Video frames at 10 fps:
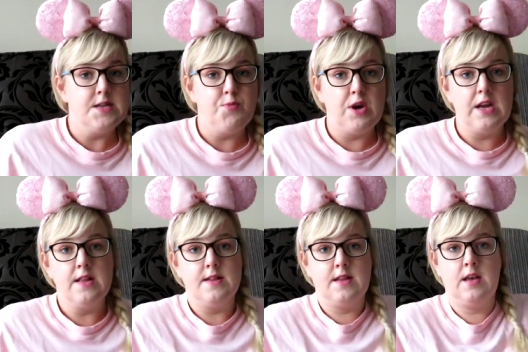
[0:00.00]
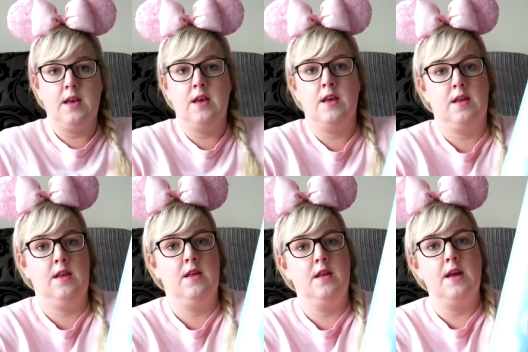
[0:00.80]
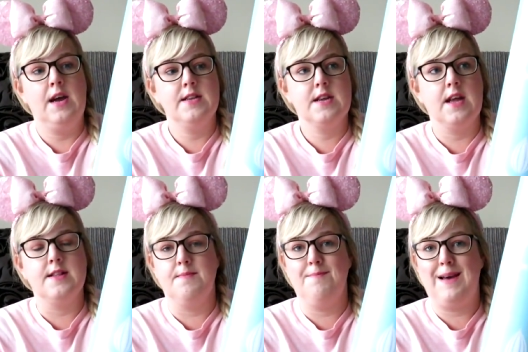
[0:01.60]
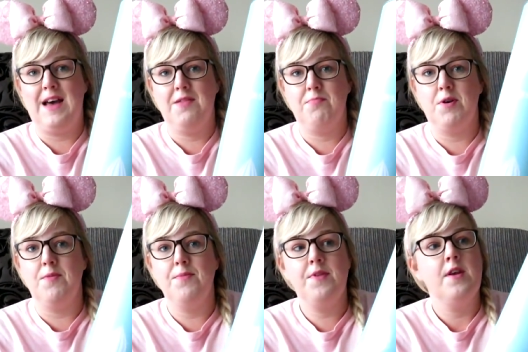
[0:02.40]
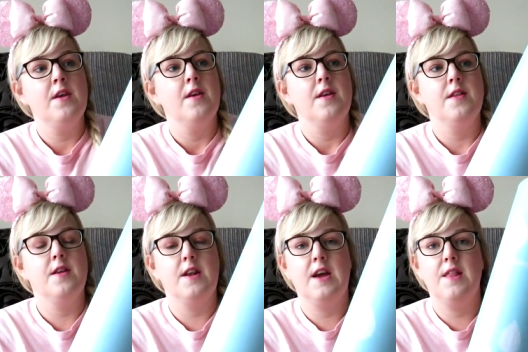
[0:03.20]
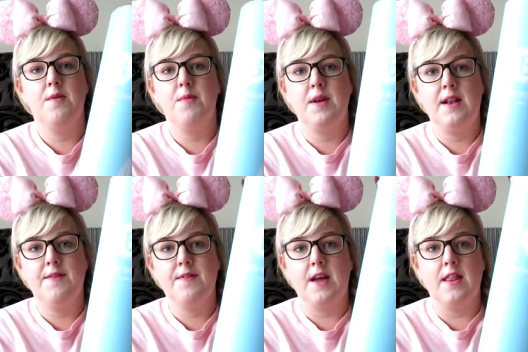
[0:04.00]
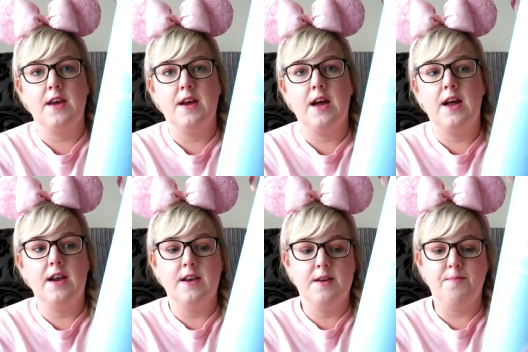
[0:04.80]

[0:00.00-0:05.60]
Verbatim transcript: Springs. Had to get some bath bombs. So now that we live together and